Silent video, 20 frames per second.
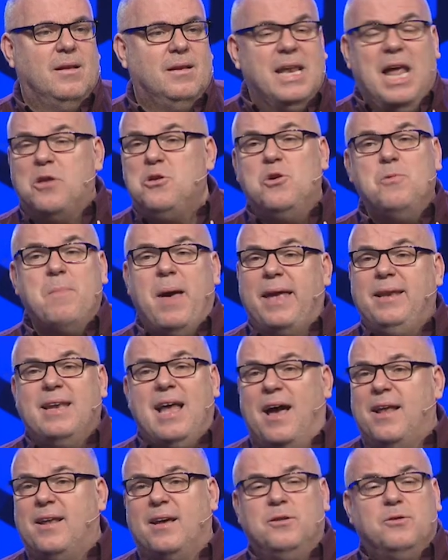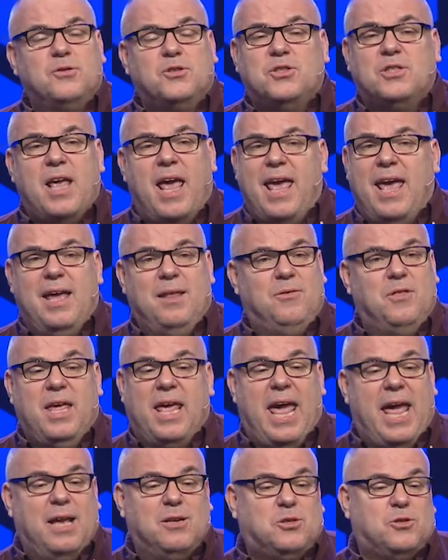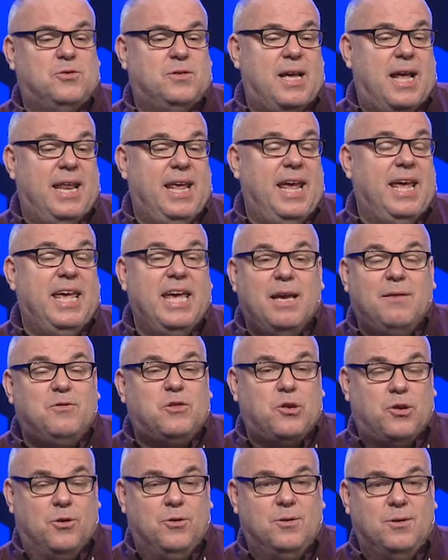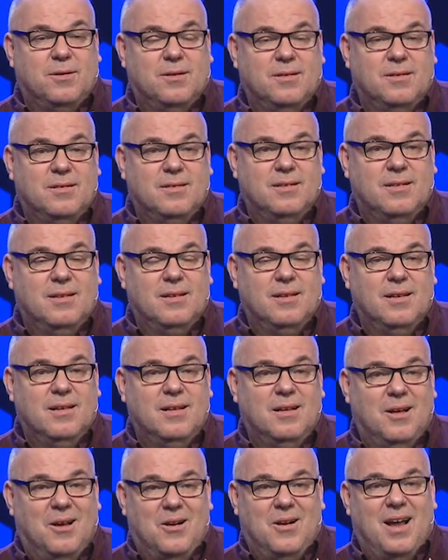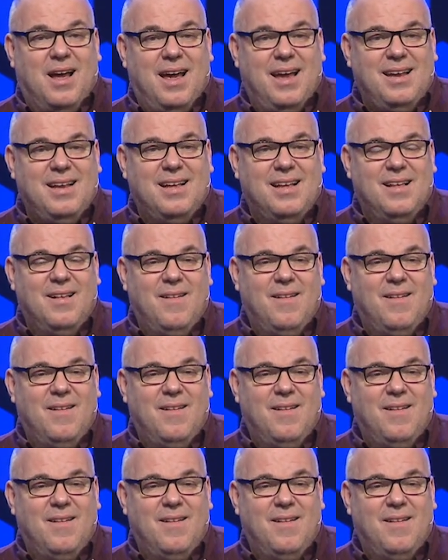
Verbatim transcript: Now, you may not understand the answer that He gives you, all right?